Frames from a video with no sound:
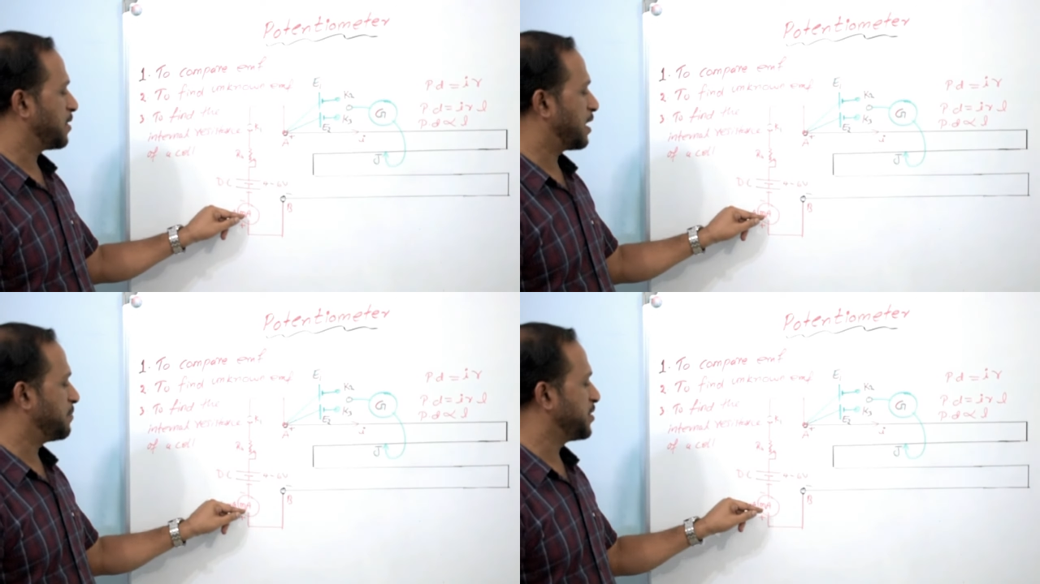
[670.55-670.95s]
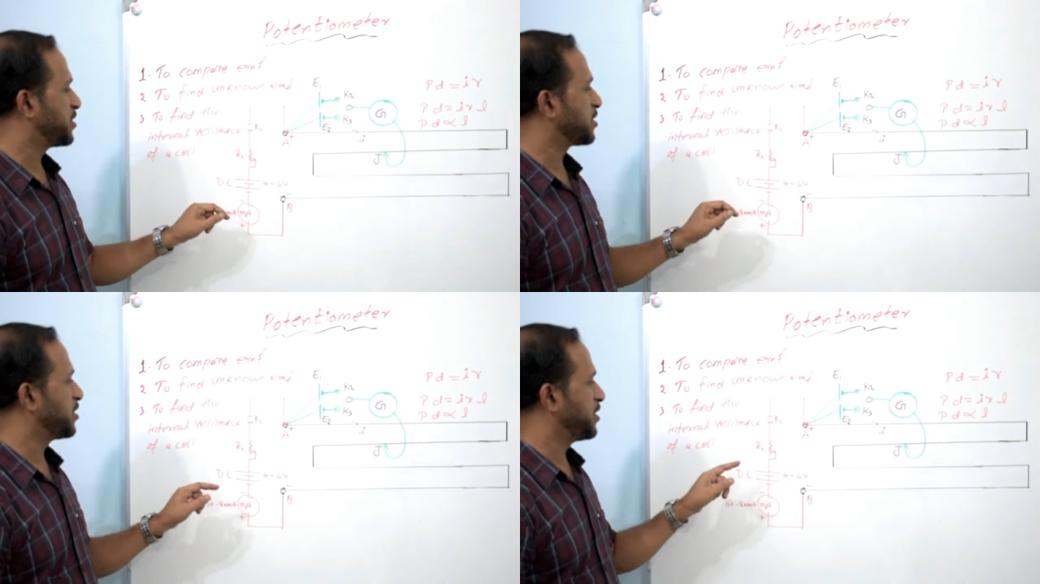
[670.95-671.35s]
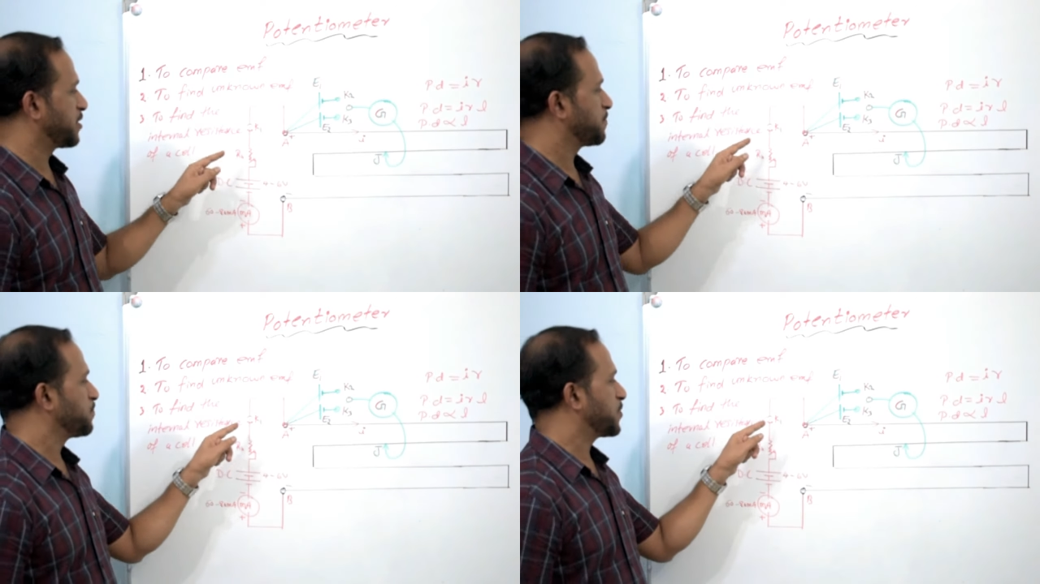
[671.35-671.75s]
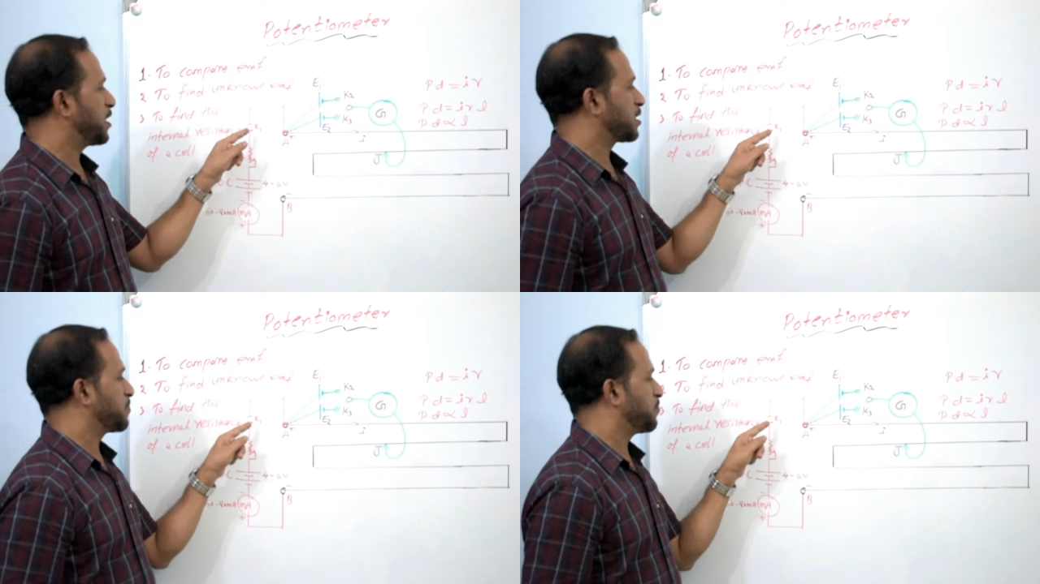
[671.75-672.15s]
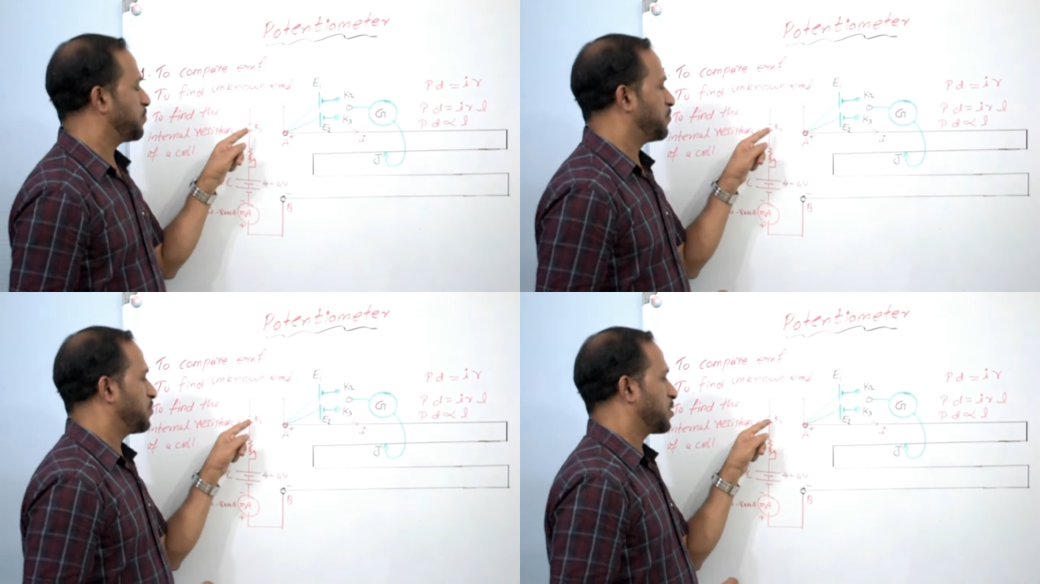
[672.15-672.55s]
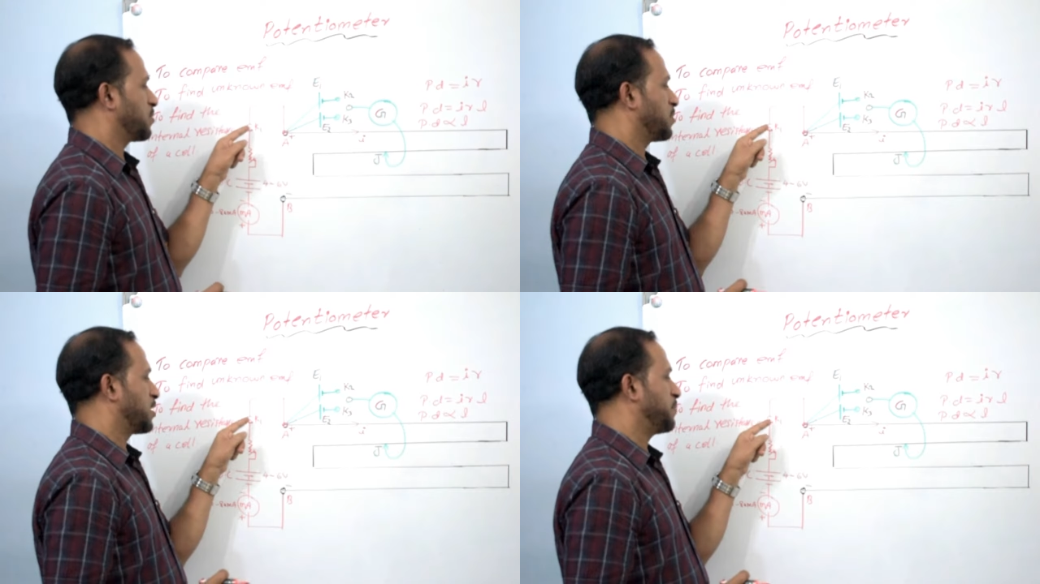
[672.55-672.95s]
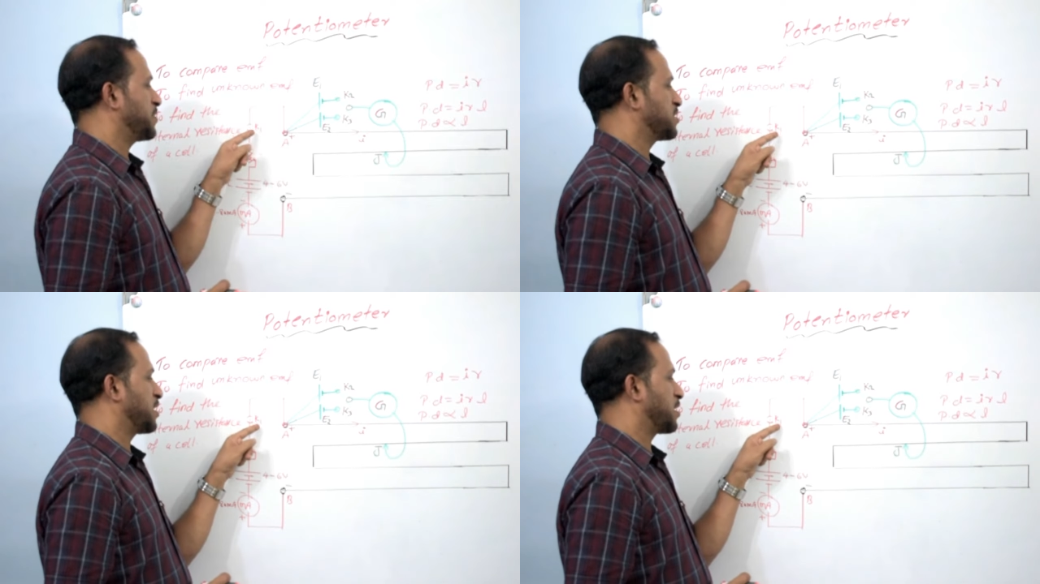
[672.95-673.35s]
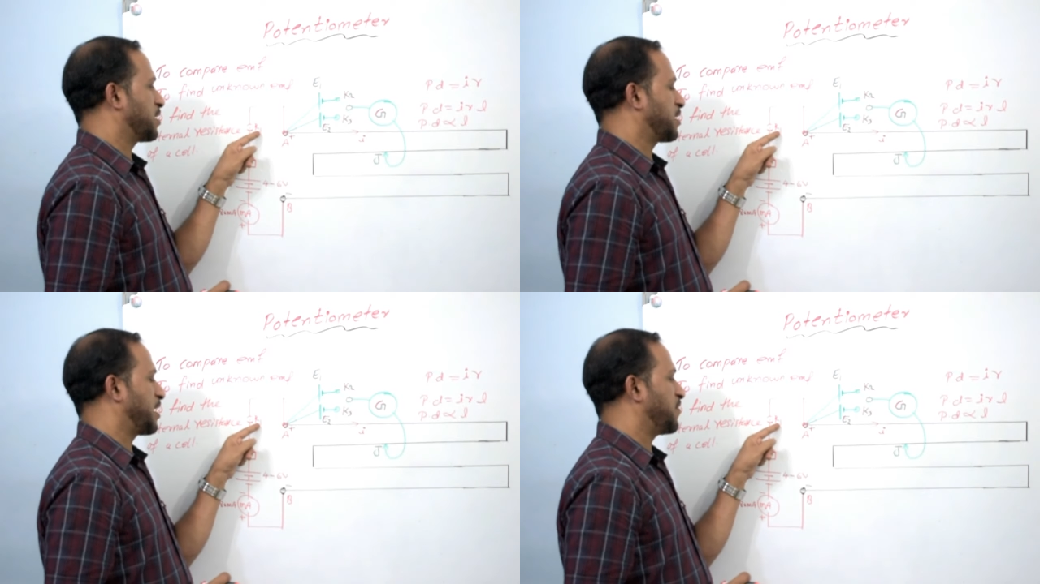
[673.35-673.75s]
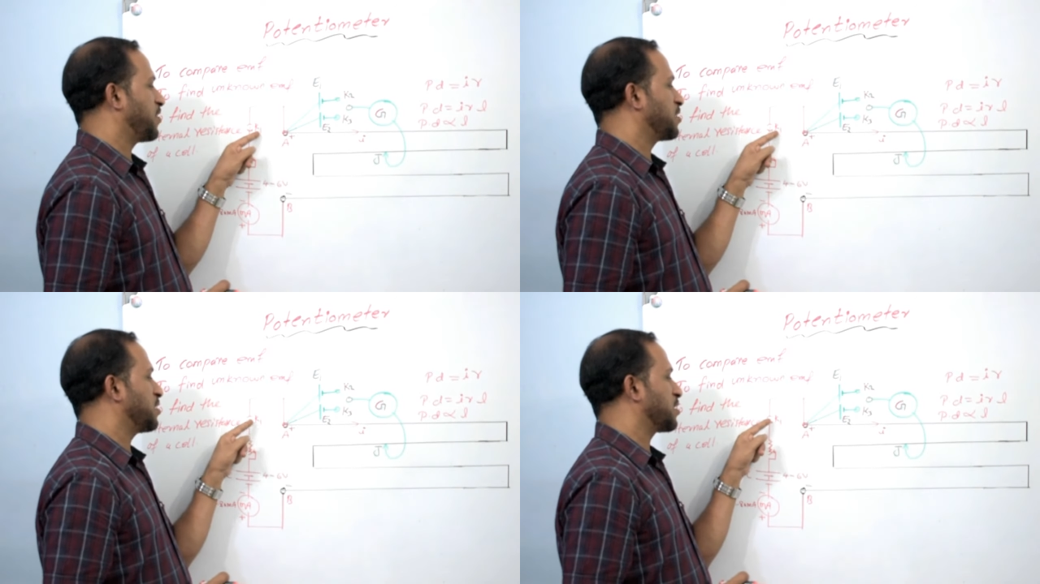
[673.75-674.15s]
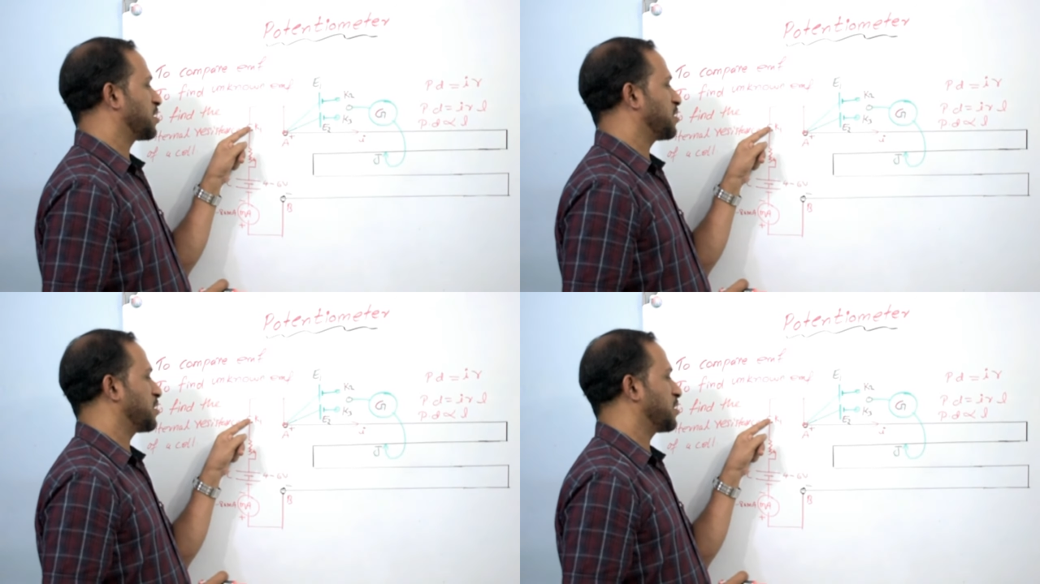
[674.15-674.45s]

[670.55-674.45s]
ammeter reading, and keeping the K1